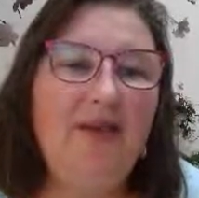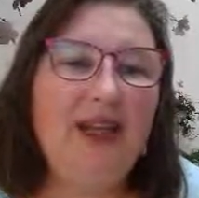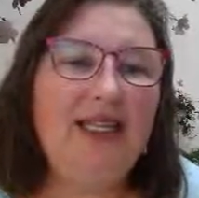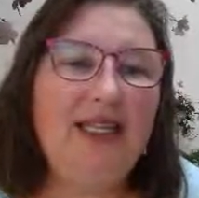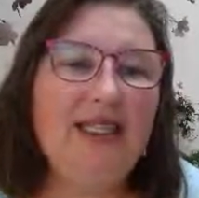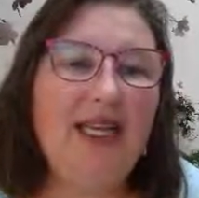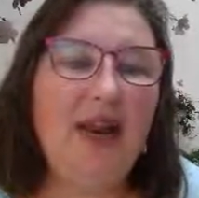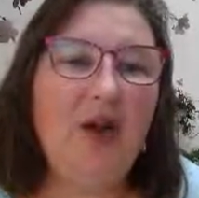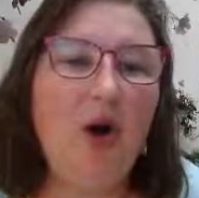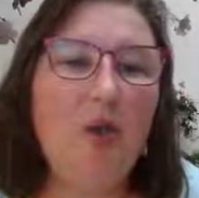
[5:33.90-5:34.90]
facing
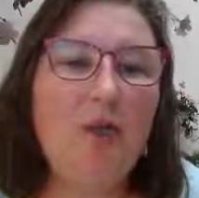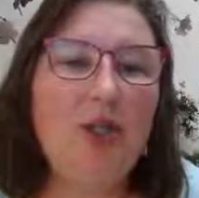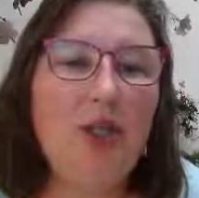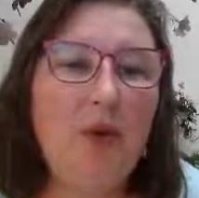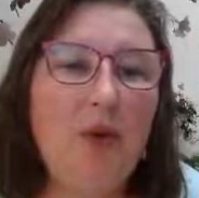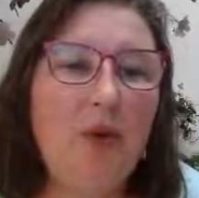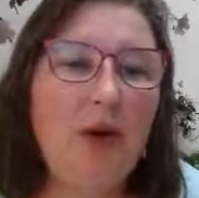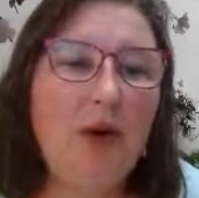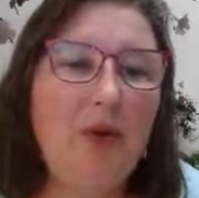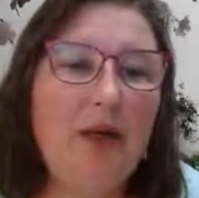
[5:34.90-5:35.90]
side of the home. So you would
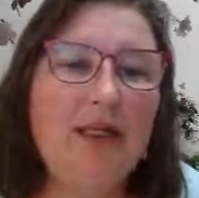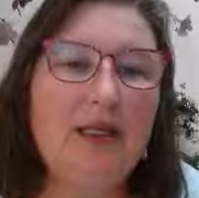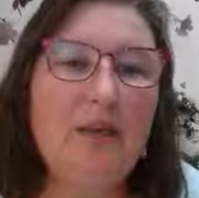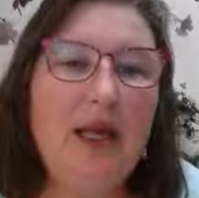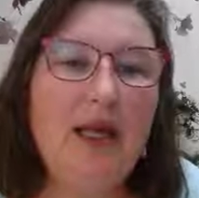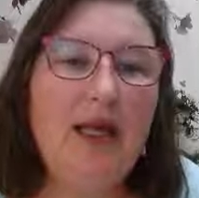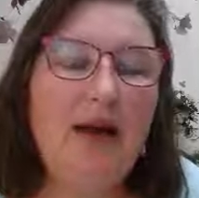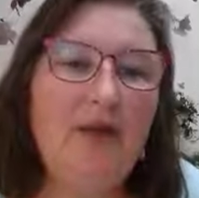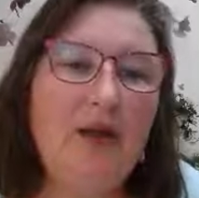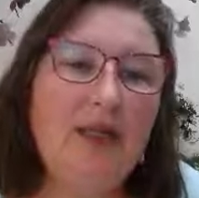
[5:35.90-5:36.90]
want to put some
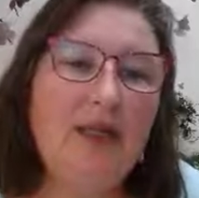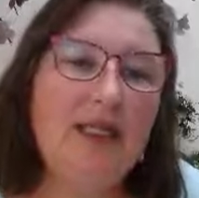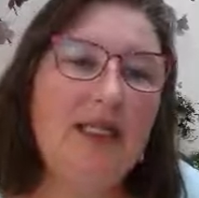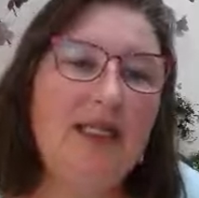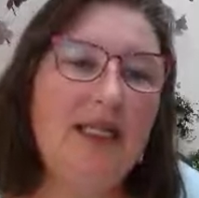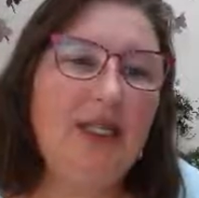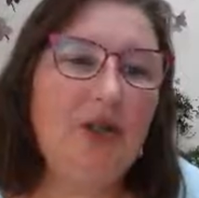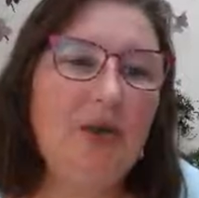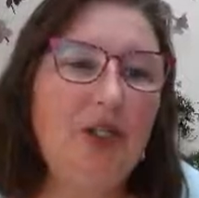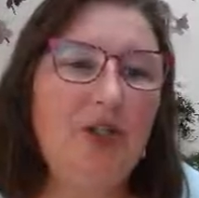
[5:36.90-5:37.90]
of those
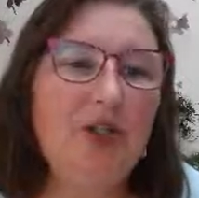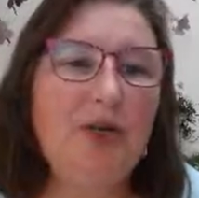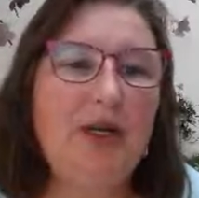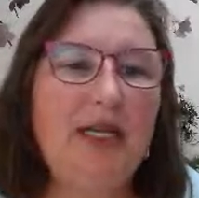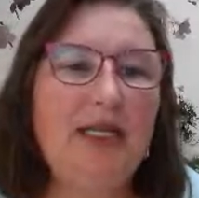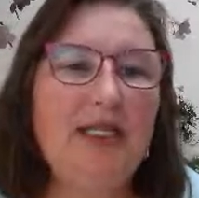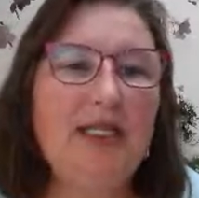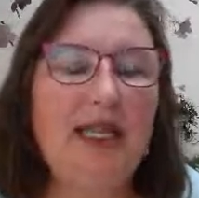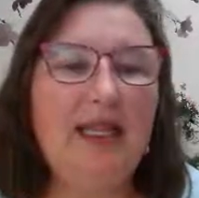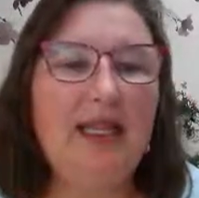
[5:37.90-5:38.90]
deciduous trees
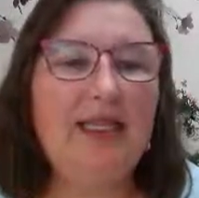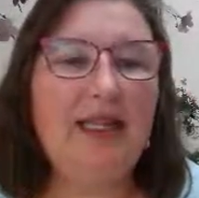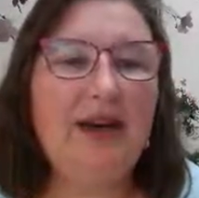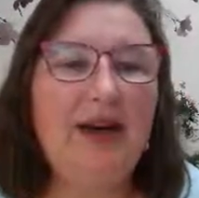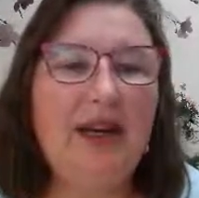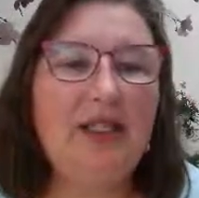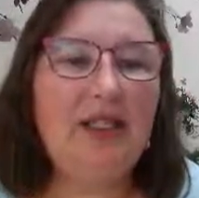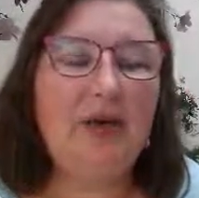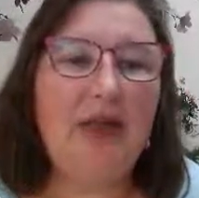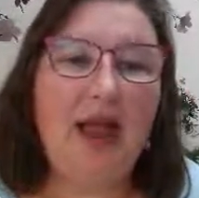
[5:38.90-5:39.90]
in this area
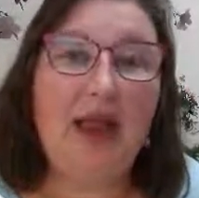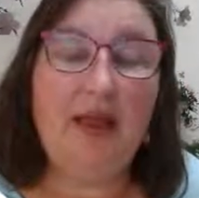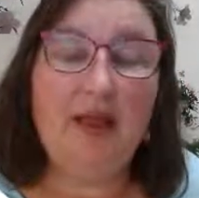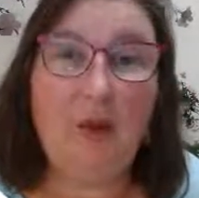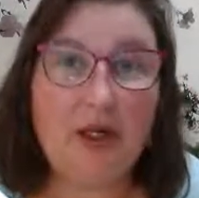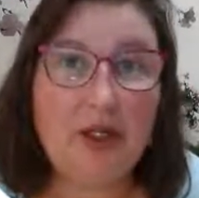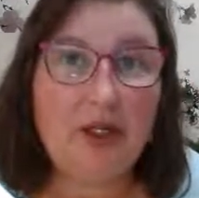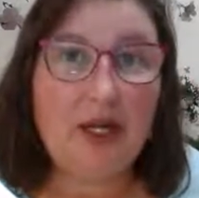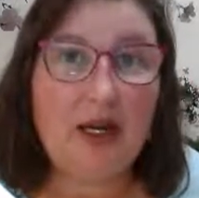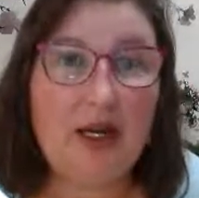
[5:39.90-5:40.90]
so that in the
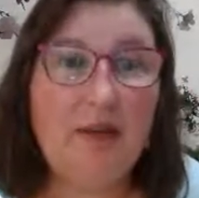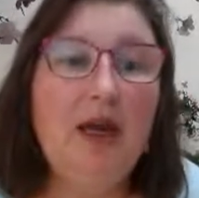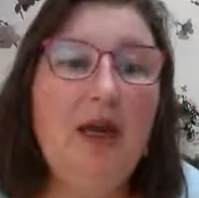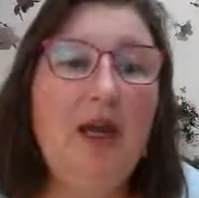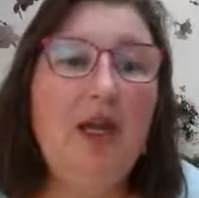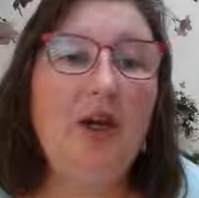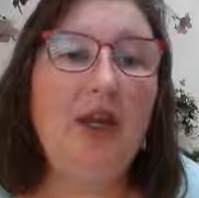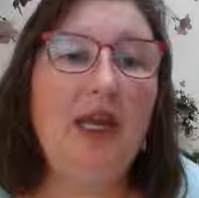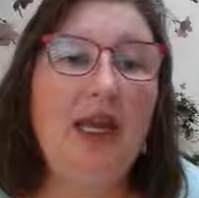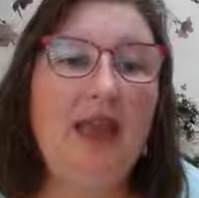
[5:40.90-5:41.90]
wintertime, you
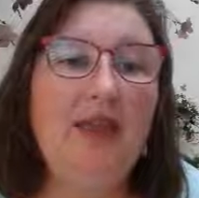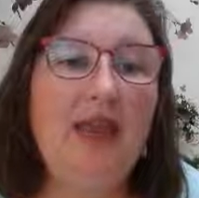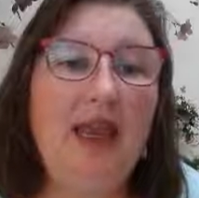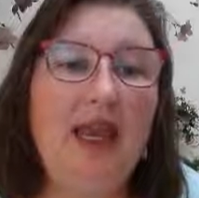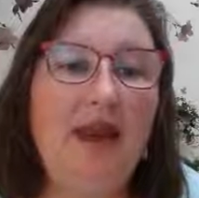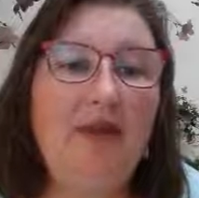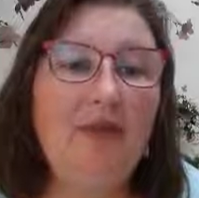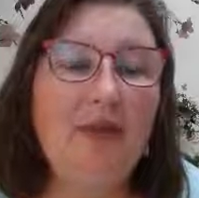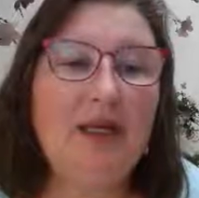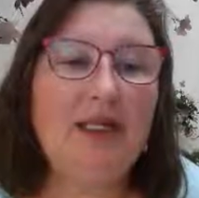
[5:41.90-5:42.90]
can get the heat
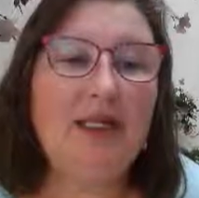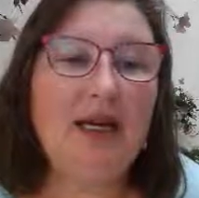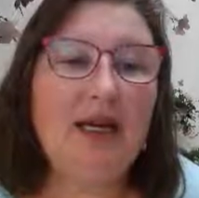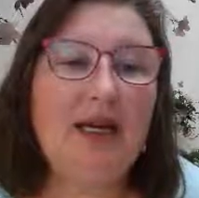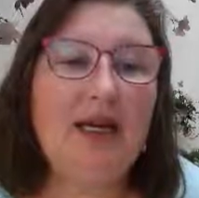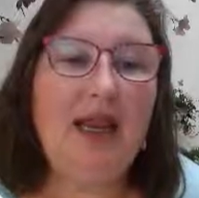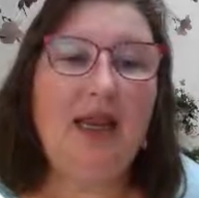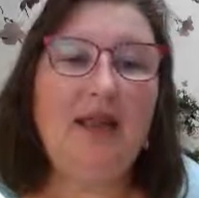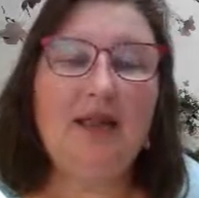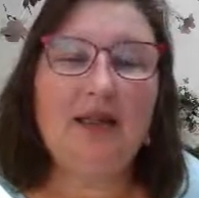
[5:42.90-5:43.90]
from the sun, and
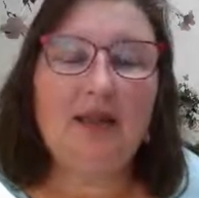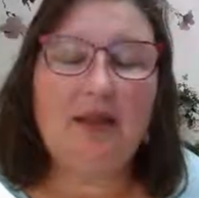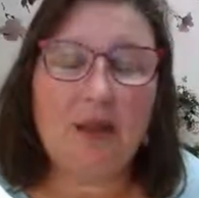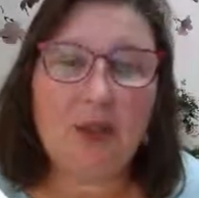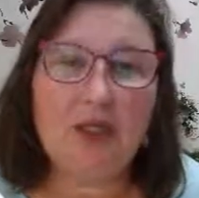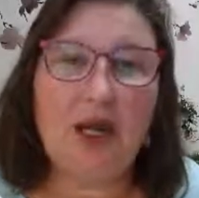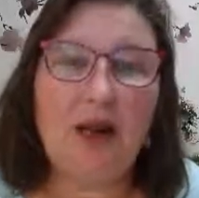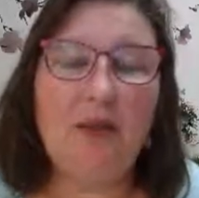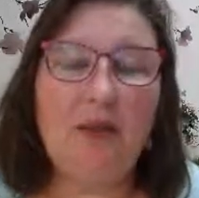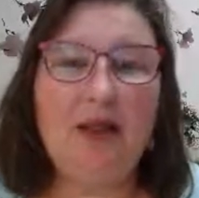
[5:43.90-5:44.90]
in the
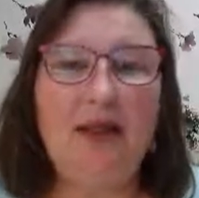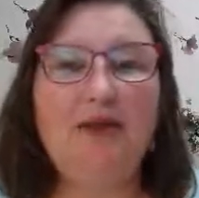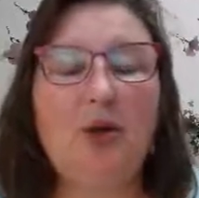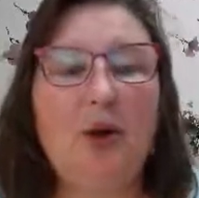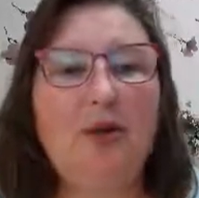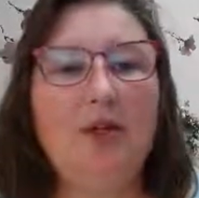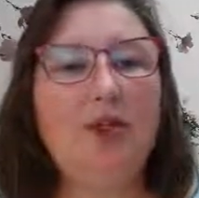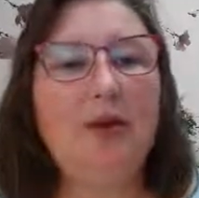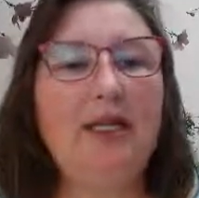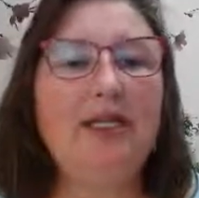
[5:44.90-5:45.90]
summertime, the leaves are on the
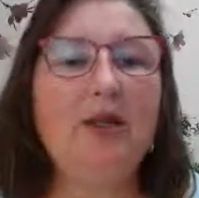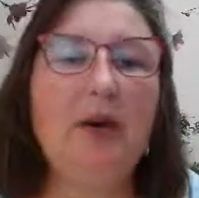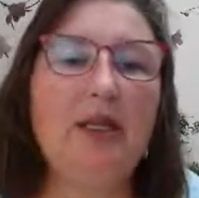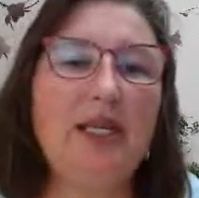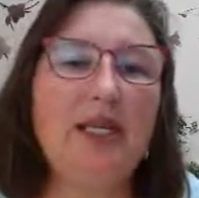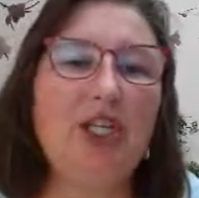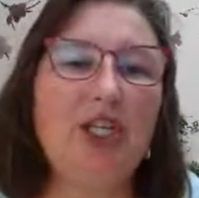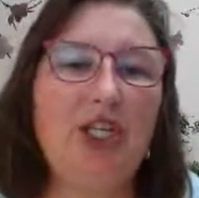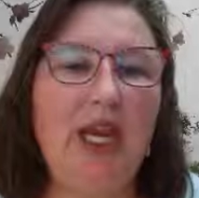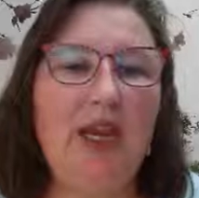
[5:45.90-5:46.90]
trees, so it's going to
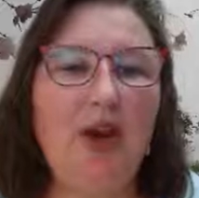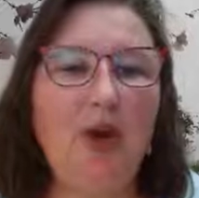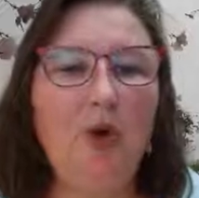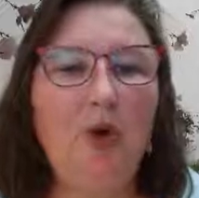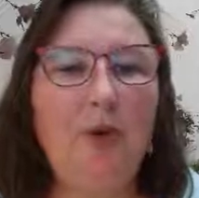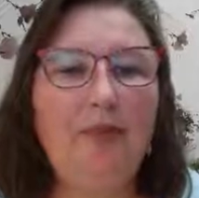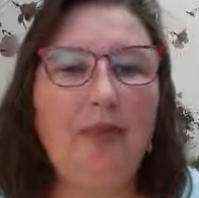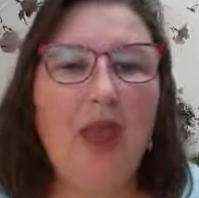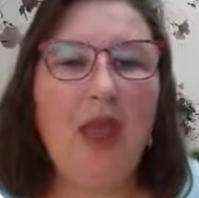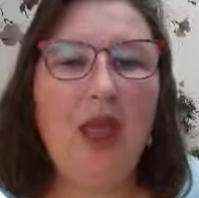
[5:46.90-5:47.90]
shade and cool.